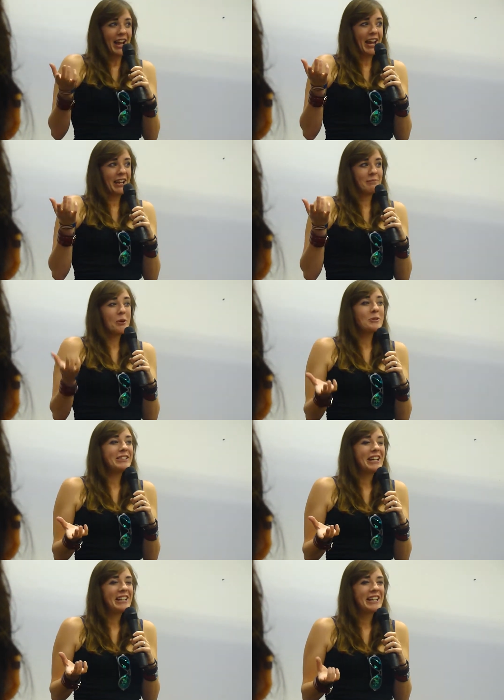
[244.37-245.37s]
And
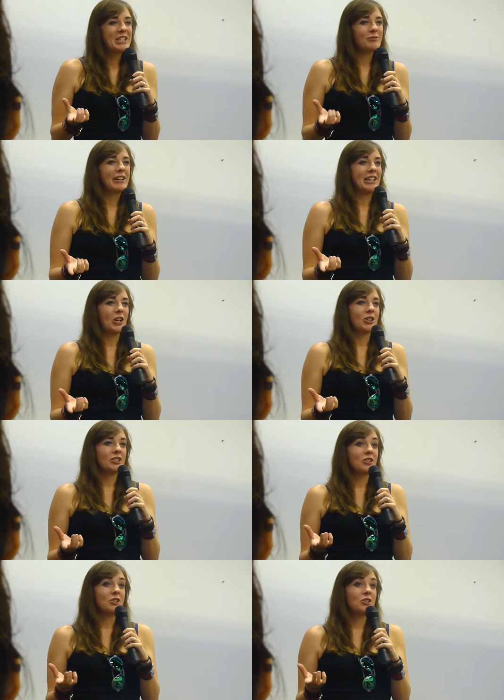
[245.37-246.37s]
mostly I like to write
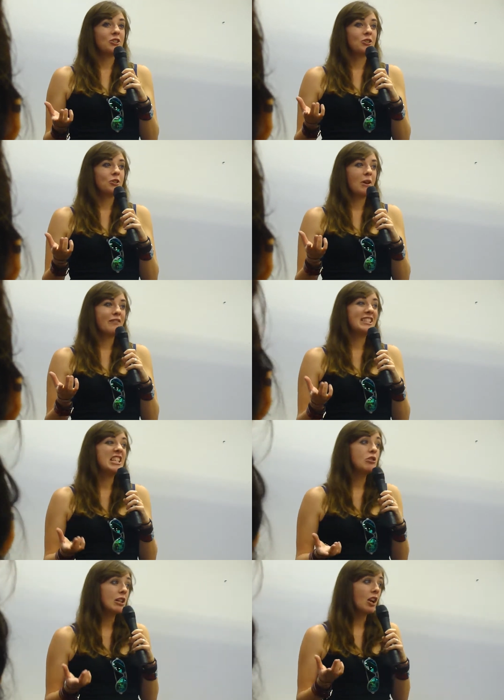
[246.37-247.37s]
characters who have a
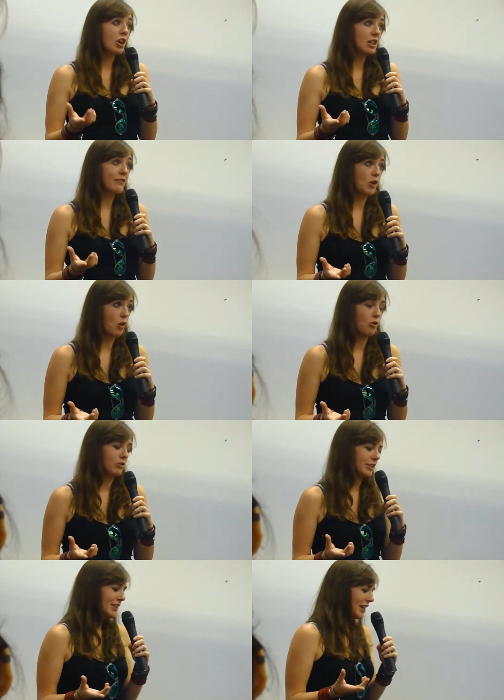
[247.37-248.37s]
secret heart of gold.